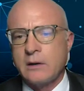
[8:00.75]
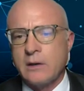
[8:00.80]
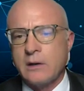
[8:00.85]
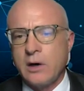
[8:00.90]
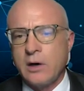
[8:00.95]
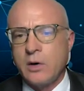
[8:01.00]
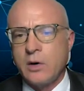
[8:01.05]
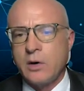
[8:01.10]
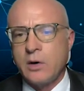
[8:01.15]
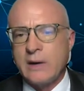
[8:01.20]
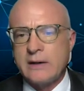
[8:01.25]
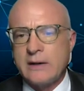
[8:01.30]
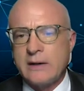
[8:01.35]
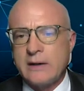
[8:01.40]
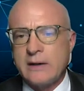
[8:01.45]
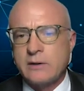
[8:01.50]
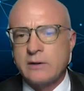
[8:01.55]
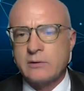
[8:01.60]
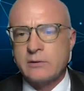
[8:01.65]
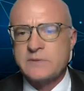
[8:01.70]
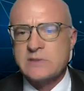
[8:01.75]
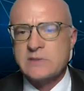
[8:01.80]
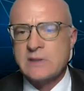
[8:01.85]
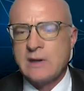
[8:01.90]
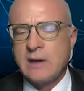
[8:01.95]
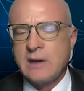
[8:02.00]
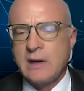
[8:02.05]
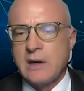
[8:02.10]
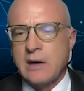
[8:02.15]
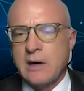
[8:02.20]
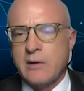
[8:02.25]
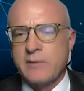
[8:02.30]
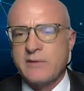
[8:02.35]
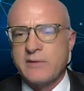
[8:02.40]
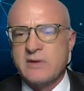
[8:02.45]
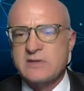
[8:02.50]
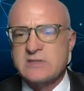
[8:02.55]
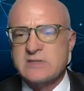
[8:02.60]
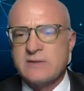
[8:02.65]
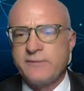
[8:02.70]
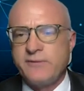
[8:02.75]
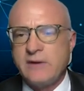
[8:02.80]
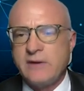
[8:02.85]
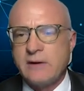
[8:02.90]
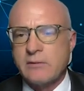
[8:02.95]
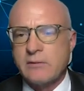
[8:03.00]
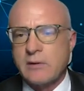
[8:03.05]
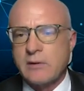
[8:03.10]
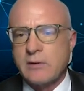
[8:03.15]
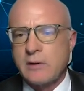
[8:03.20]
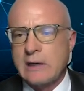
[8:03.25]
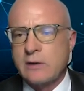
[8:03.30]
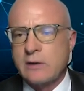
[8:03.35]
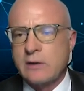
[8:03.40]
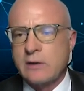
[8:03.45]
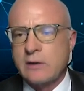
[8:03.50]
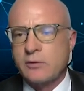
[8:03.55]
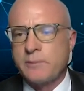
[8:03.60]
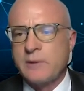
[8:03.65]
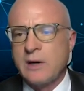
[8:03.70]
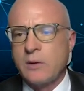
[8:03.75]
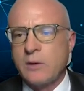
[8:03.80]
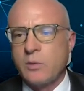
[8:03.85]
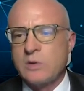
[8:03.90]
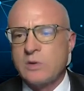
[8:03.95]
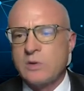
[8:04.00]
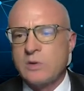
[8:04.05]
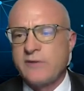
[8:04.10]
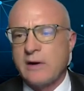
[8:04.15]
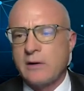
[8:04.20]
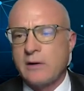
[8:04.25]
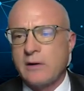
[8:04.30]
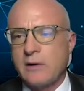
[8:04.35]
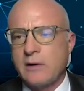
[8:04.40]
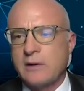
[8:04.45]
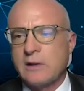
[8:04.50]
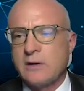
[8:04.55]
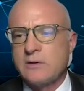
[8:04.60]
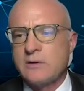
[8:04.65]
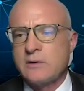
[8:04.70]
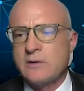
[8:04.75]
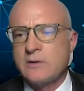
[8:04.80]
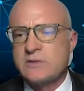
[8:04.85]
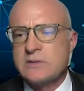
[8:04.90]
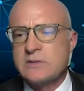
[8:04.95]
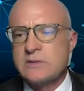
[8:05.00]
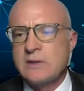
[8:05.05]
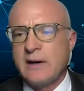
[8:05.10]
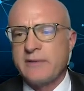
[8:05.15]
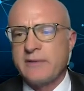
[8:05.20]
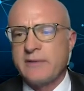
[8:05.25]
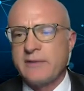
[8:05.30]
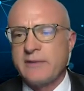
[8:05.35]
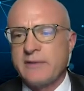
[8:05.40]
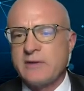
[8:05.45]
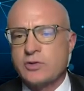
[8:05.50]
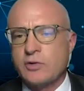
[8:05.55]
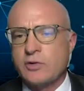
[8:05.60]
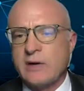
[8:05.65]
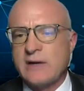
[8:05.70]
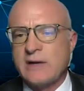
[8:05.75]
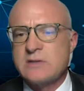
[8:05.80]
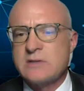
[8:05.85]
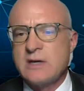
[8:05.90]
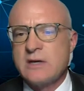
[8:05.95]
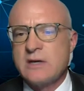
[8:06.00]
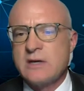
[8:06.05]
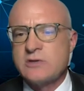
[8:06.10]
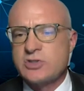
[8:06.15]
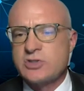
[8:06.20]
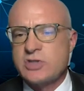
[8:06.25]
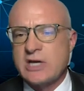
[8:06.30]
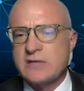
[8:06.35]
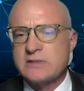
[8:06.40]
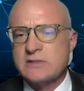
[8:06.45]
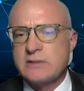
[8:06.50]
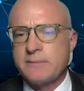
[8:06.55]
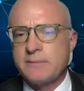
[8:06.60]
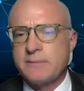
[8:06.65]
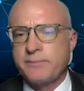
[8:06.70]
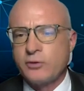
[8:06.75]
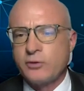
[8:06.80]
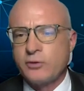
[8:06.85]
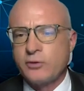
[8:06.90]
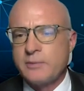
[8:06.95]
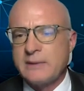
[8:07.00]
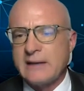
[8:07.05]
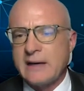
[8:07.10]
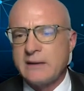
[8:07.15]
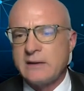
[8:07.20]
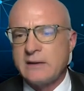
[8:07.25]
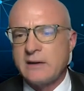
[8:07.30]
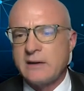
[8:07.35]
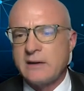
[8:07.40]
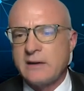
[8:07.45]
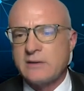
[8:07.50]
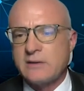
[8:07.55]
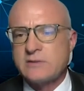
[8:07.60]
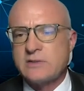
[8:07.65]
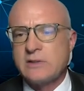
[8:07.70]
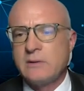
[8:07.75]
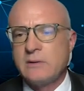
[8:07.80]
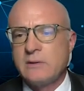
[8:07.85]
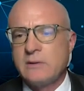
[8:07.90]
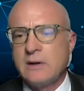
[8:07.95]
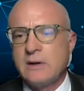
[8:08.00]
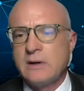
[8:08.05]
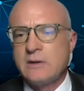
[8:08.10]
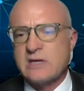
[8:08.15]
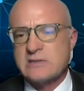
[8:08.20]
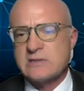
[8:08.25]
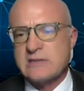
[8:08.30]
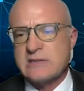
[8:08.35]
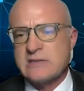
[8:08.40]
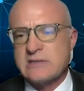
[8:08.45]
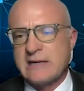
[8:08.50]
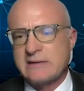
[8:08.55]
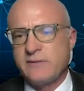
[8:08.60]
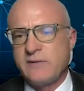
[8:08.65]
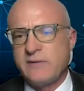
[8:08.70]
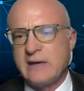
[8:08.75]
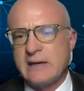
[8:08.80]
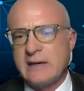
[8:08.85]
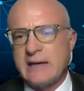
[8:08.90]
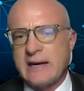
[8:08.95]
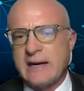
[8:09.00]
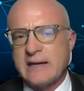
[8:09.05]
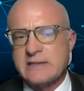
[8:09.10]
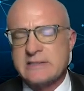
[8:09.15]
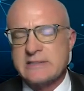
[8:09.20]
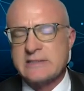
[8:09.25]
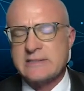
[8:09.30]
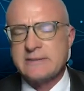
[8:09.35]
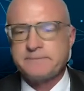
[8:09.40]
OA groups. However, the severe OA group was very close, and the trends suggest improvement at year 2, just like the VAS.